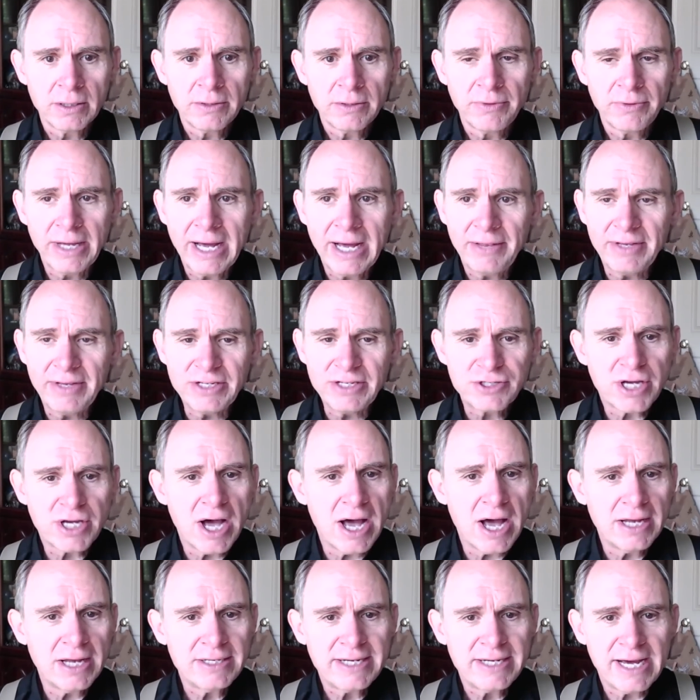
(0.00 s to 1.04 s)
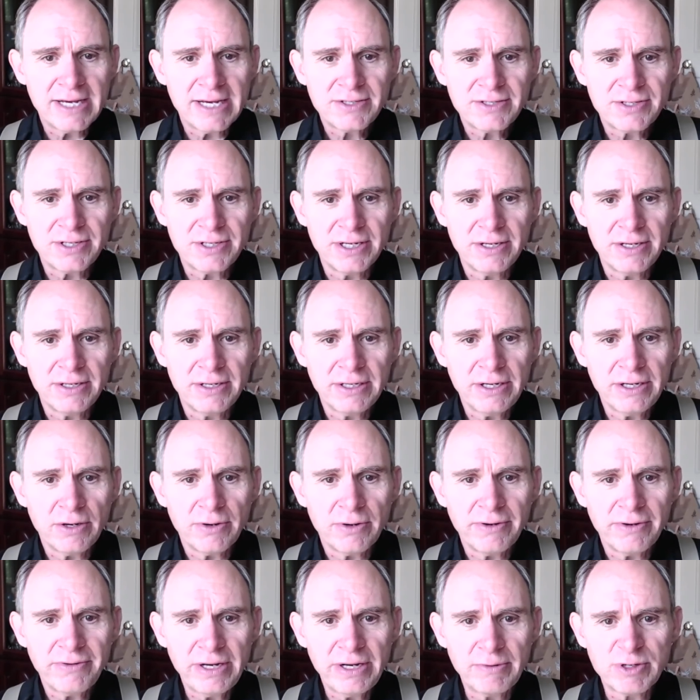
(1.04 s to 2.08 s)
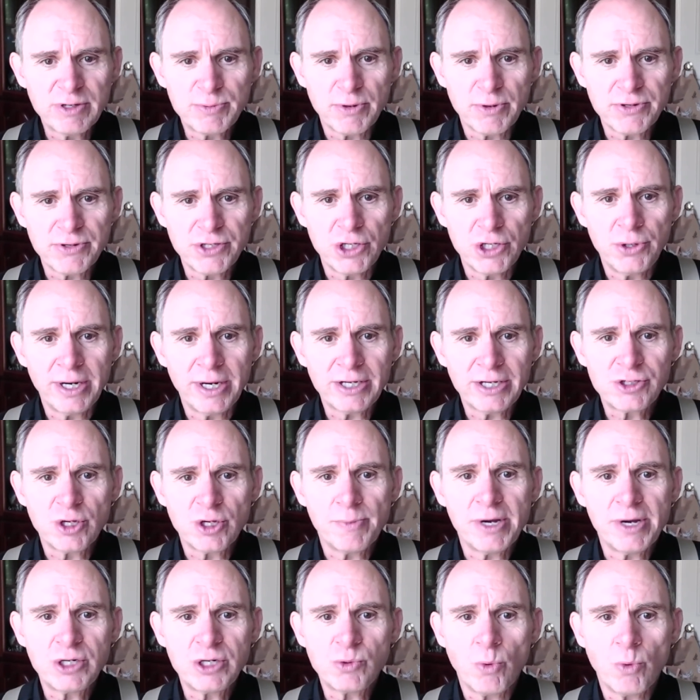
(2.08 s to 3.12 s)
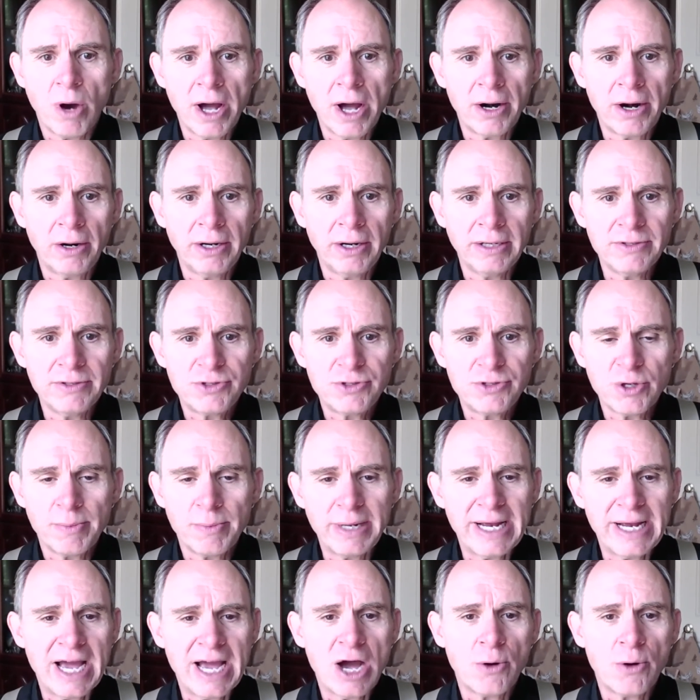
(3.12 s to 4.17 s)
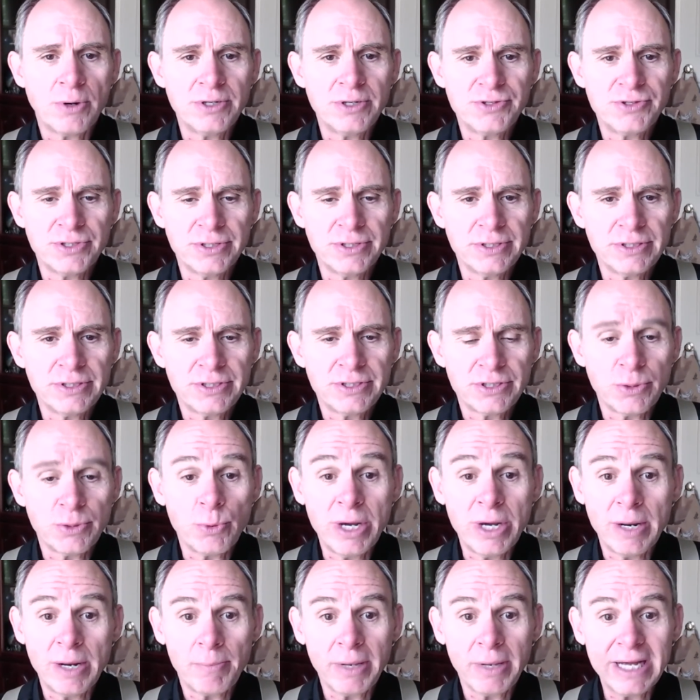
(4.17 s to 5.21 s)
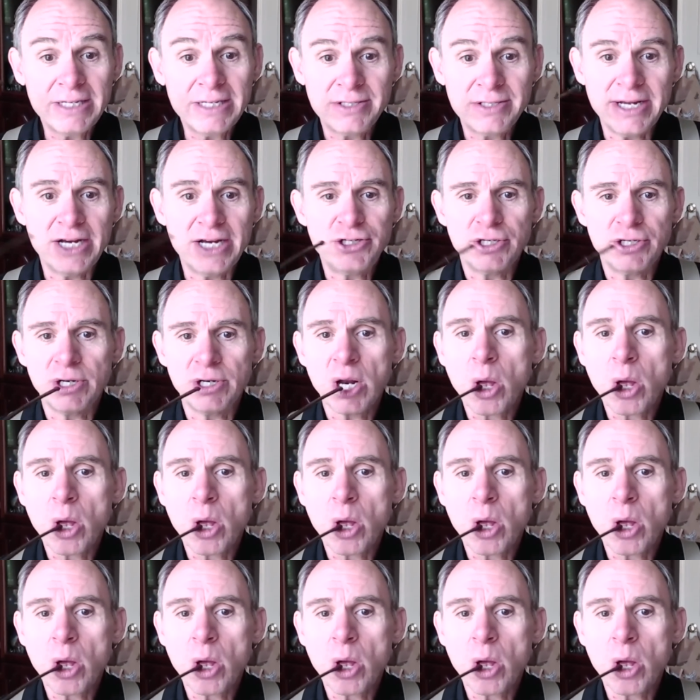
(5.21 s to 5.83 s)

they had these contests, and you know, you were supposed to drink so much water in so many hours and to win a PlayStation.